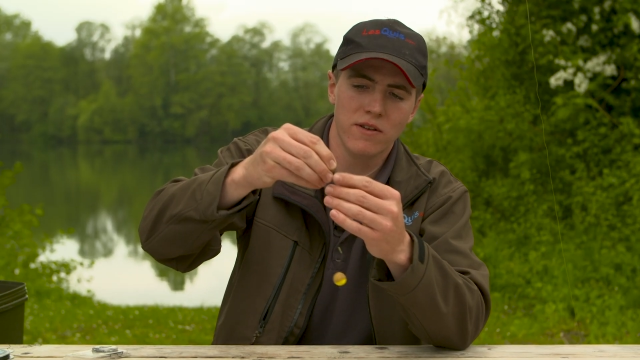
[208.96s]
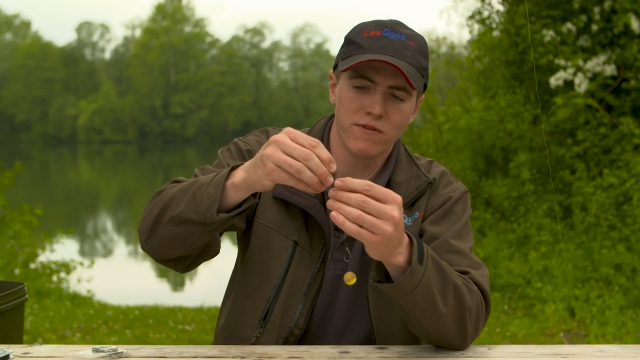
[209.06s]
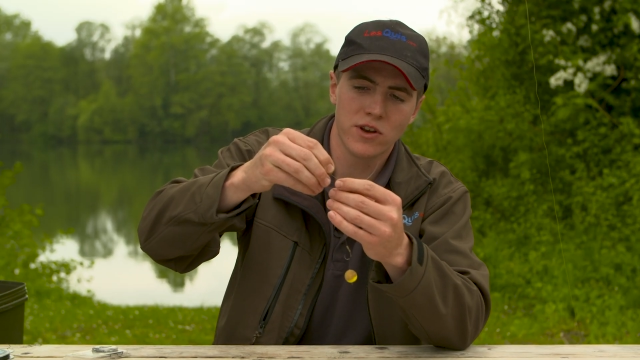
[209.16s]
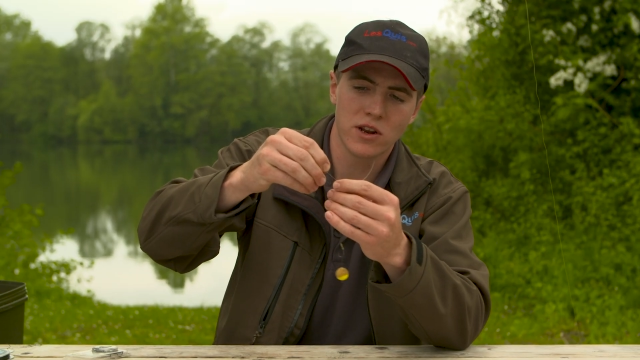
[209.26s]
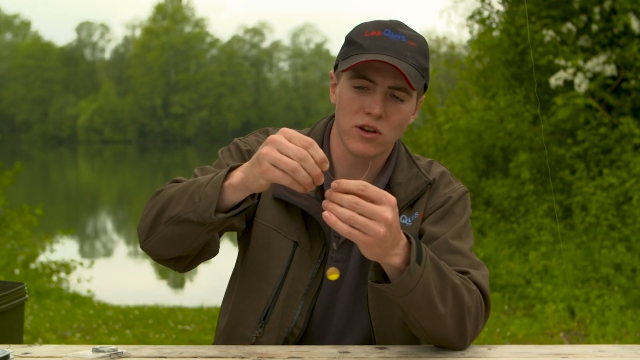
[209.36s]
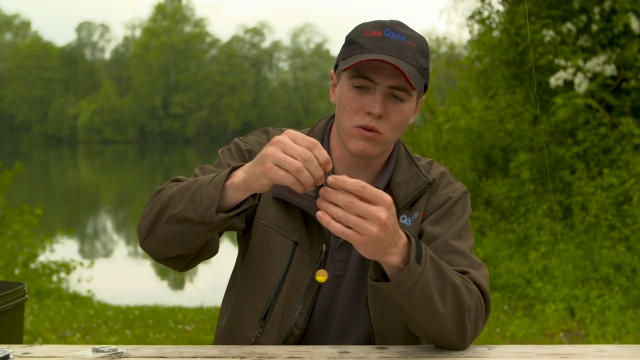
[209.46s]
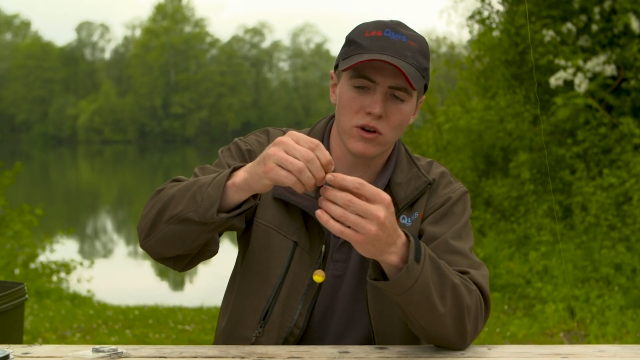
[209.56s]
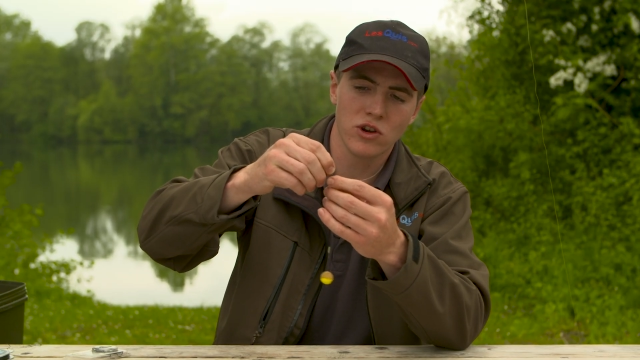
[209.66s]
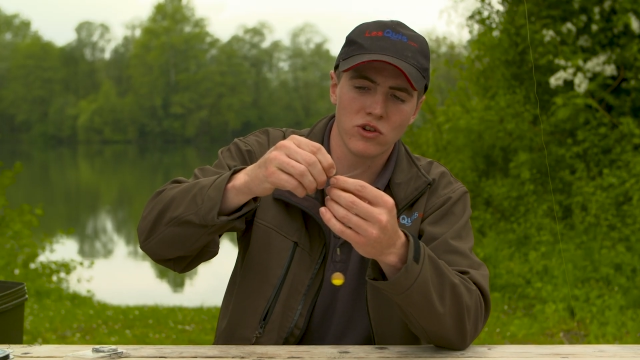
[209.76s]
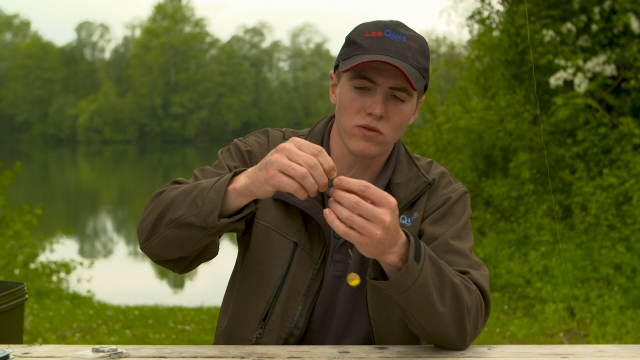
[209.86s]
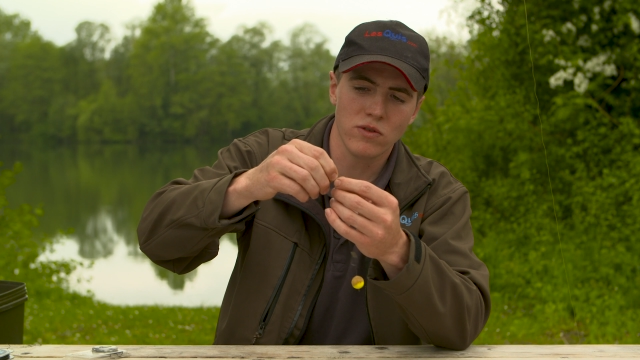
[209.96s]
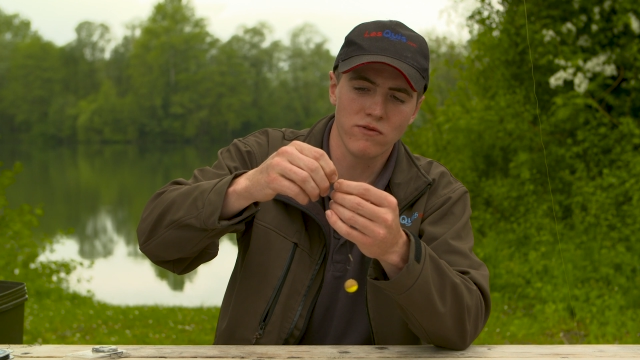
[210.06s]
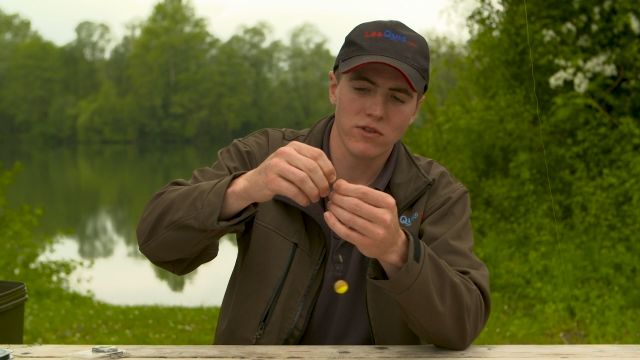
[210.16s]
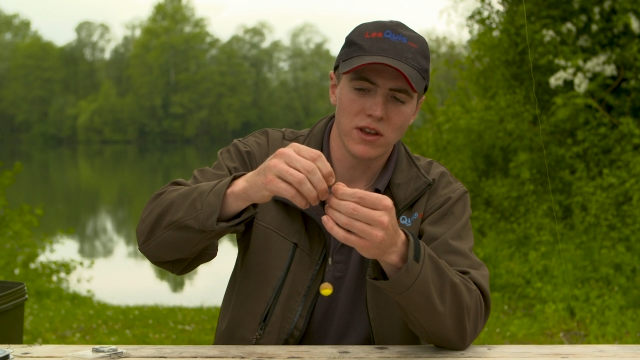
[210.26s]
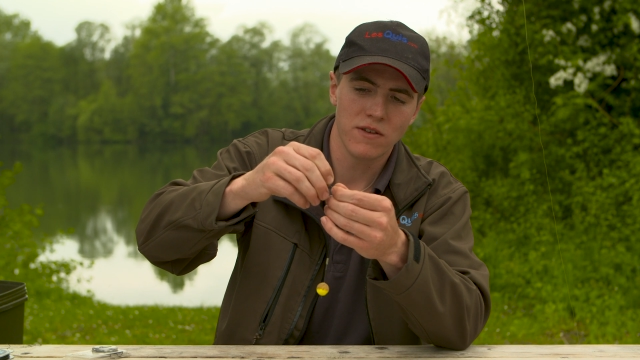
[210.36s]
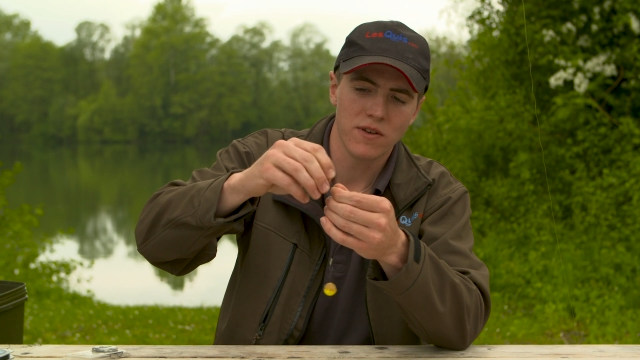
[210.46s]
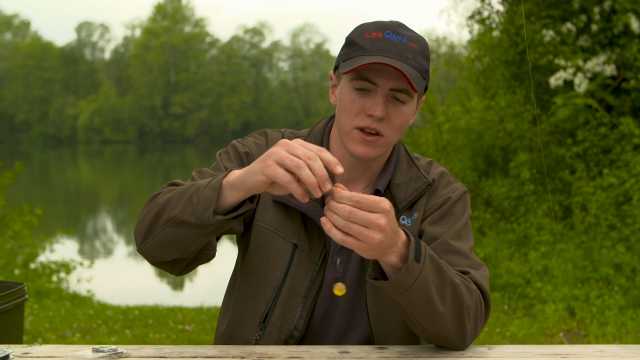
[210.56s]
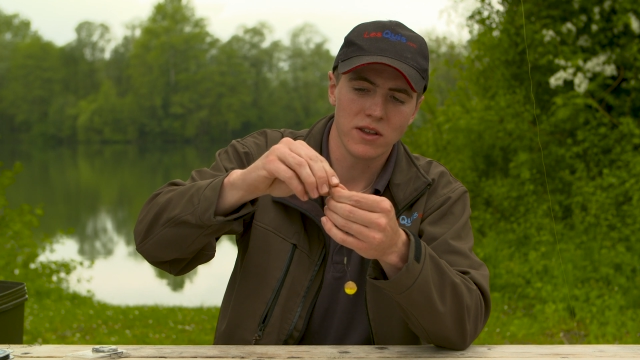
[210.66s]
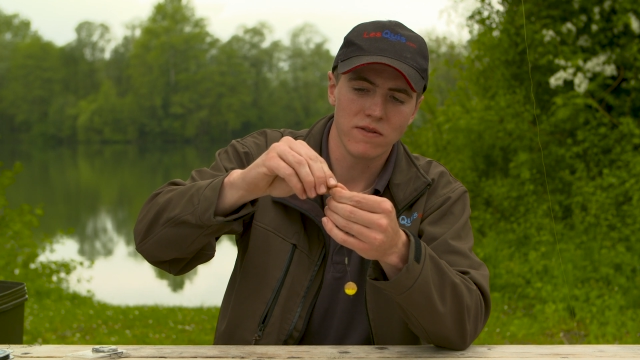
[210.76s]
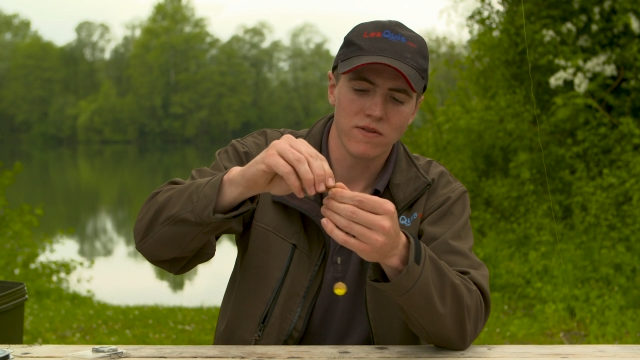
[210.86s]
fishing it quite short is really
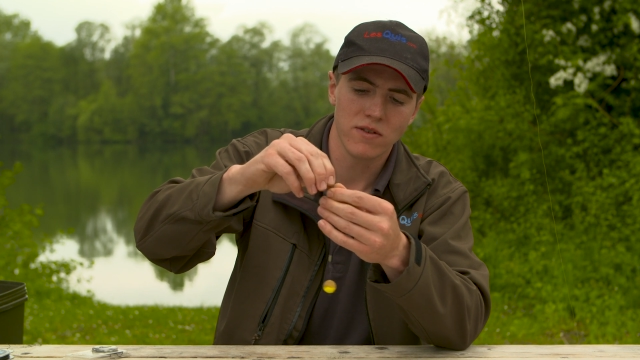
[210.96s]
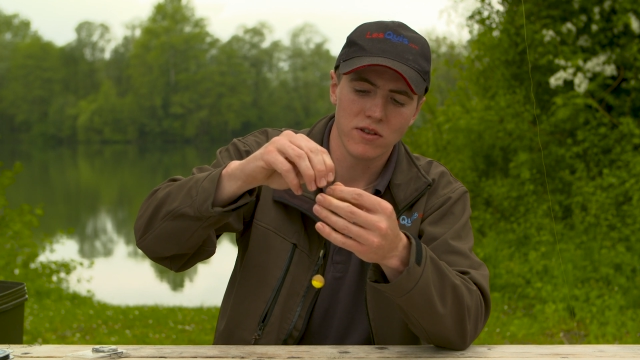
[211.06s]
effective,